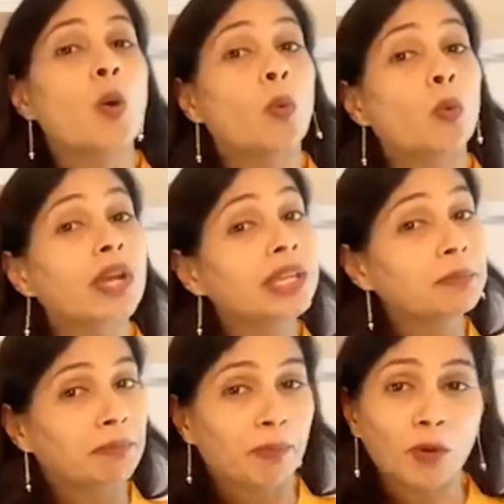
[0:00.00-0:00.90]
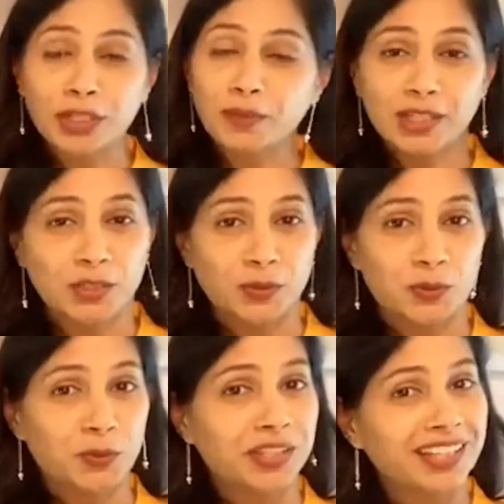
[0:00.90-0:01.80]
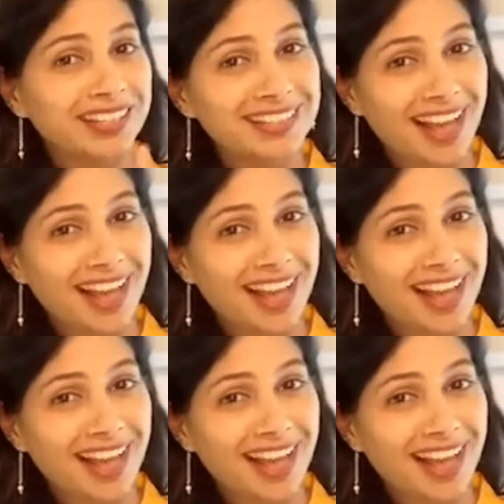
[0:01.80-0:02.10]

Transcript: We motivate you to eat